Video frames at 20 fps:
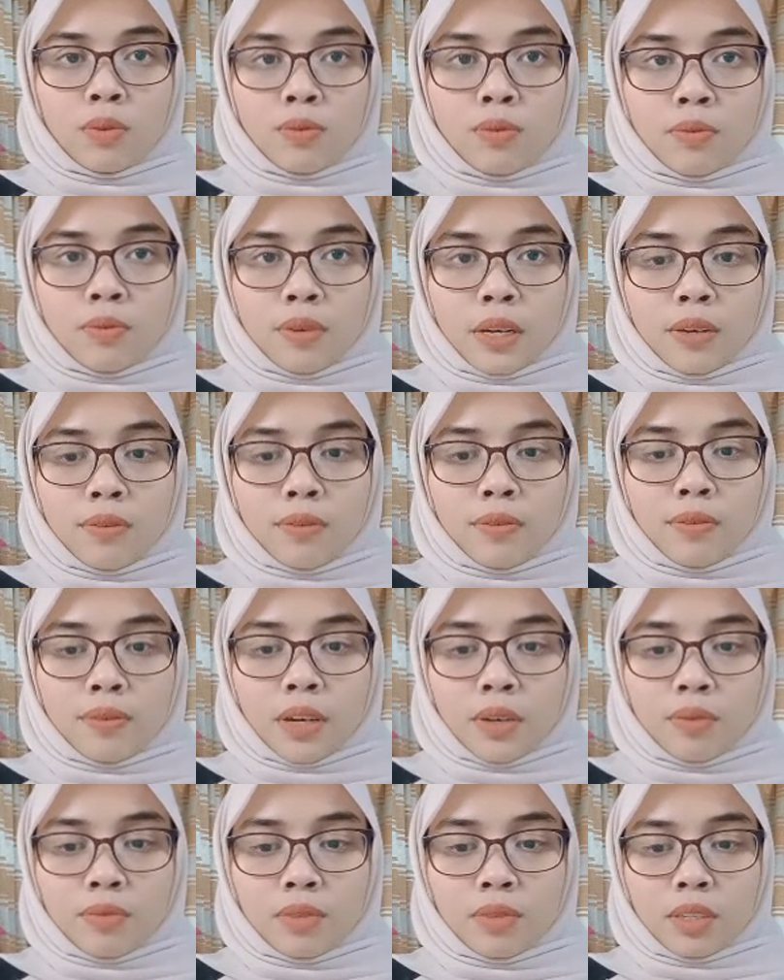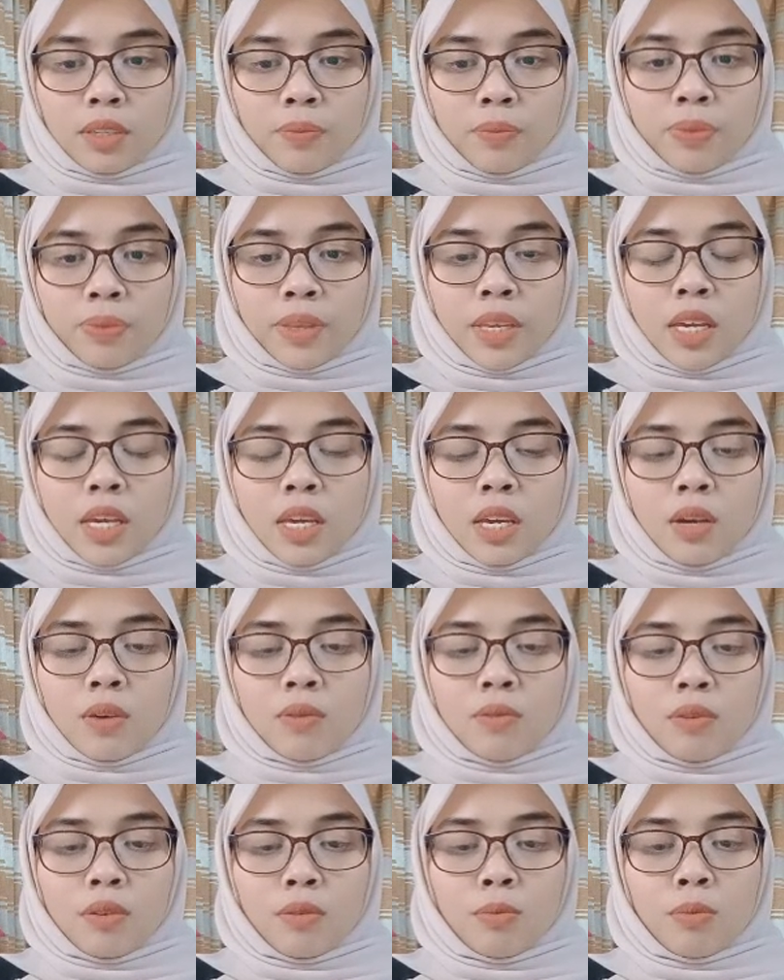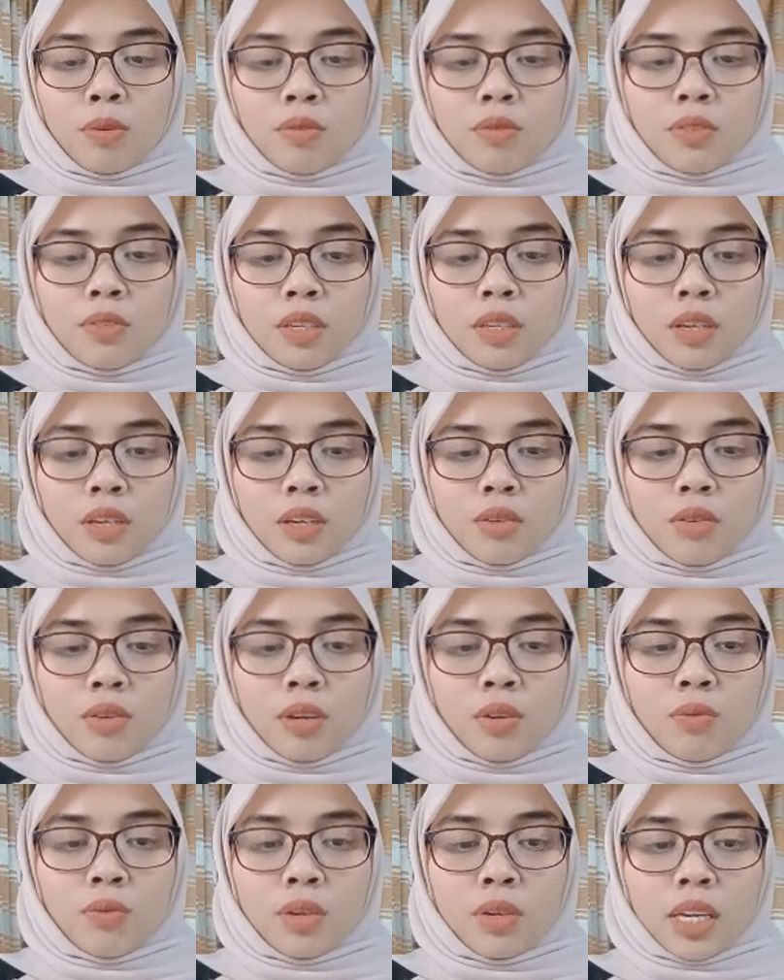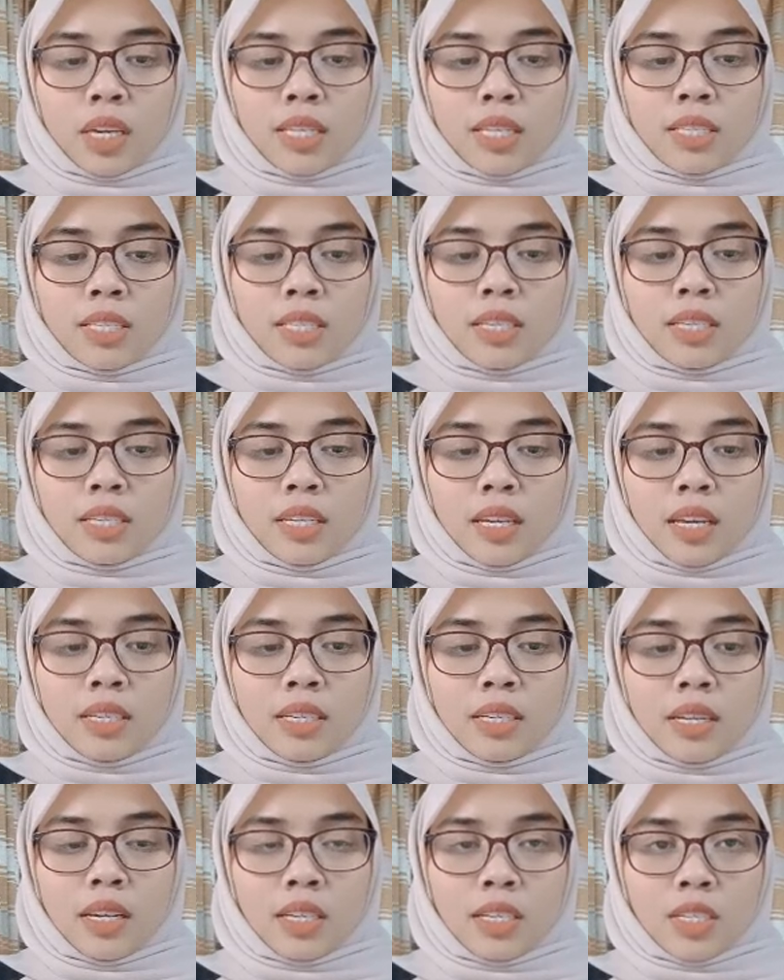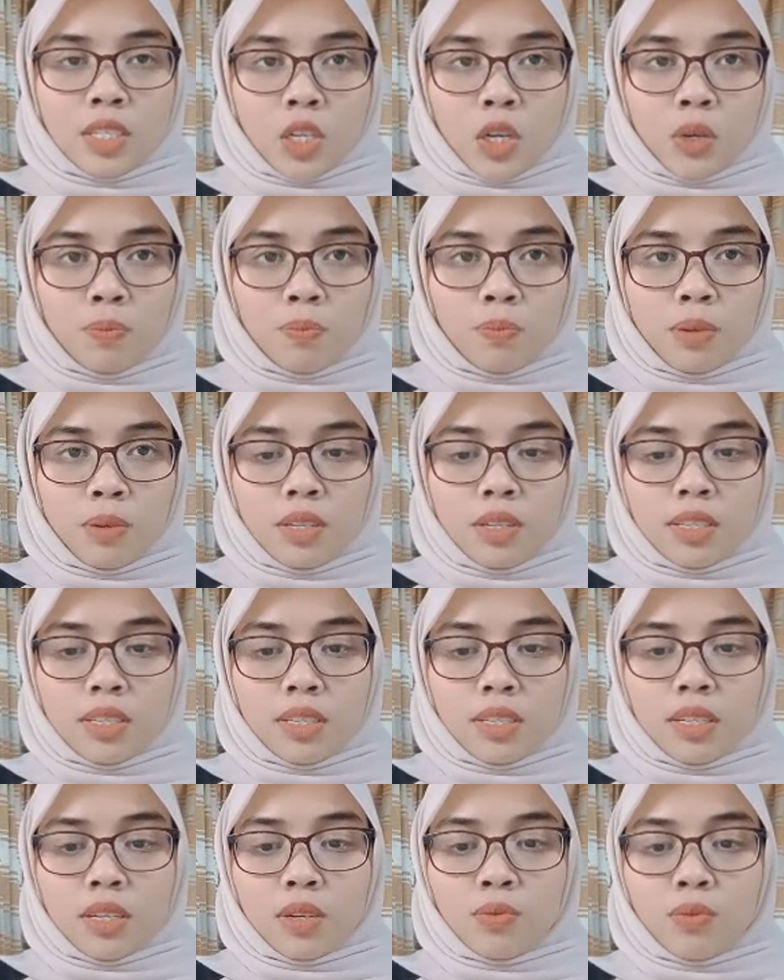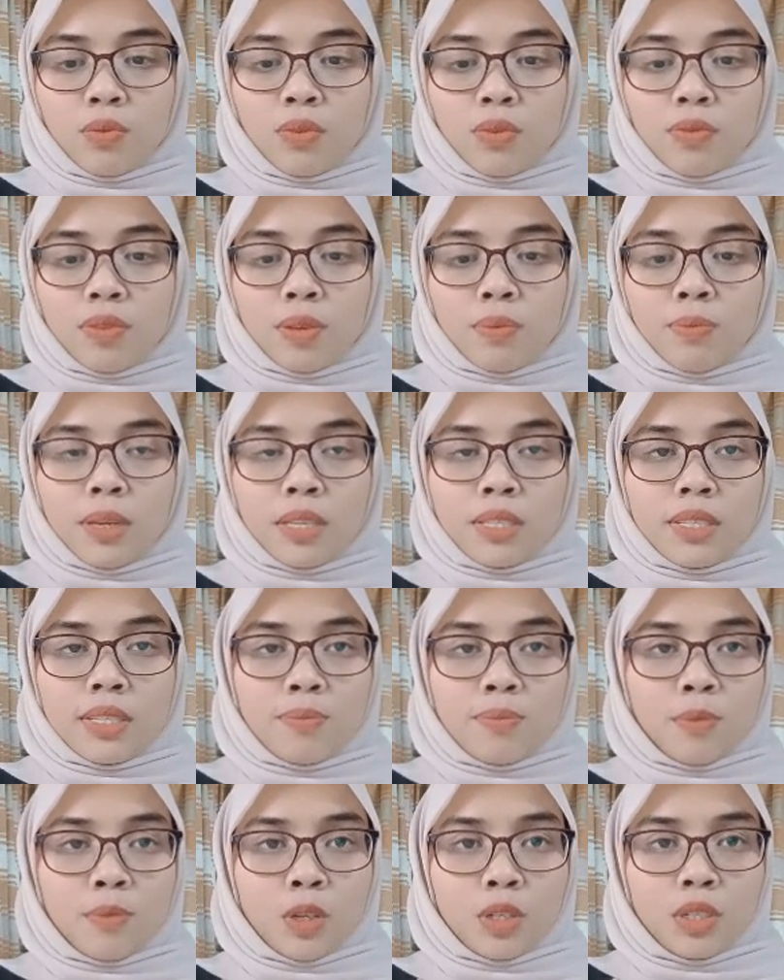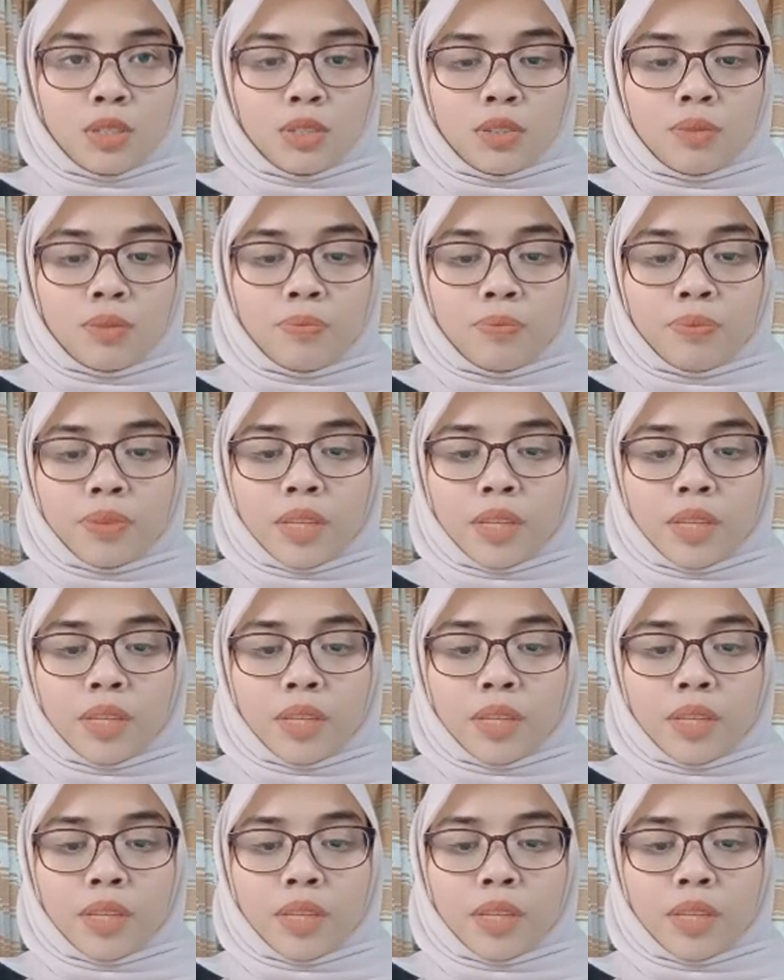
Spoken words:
5 counter. For both scenarios, we can see that there is comparison with the basic model.